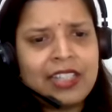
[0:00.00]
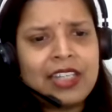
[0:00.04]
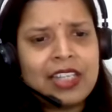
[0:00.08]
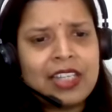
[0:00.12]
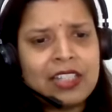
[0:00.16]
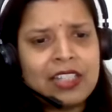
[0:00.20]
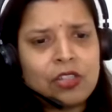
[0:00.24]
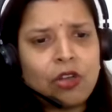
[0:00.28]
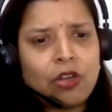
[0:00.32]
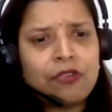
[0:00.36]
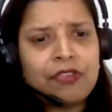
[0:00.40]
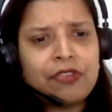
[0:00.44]

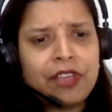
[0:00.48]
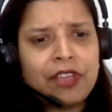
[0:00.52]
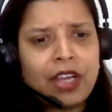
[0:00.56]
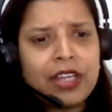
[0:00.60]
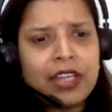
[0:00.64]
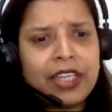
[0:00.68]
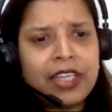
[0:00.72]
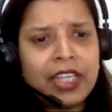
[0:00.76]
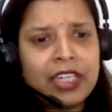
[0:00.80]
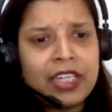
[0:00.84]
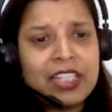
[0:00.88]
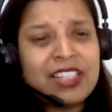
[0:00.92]
is of
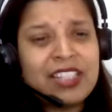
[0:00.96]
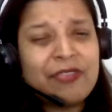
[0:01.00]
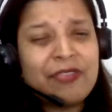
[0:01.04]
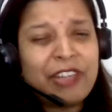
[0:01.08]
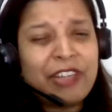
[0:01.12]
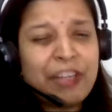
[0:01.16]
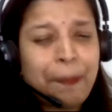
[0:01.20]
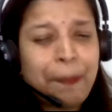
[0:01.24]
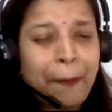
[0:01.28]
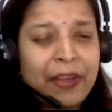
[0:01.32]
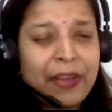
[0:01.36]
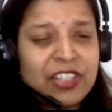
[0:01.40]
onion is
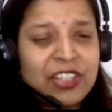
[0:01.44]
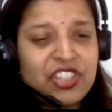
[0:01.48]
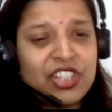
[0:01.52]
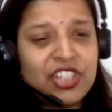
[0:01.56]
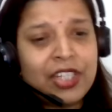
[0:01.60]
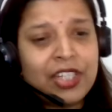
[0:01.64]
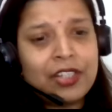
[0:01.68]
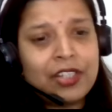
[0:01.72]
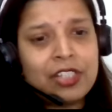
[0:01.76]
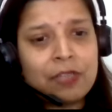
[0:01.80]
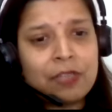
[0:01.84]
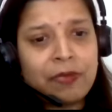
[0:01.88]
very
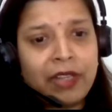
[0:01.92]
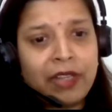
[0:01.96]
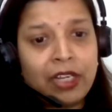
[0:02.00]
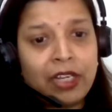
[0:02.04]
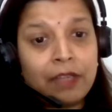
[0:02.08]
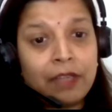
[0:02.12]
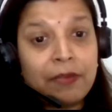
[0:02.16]
pungent smell,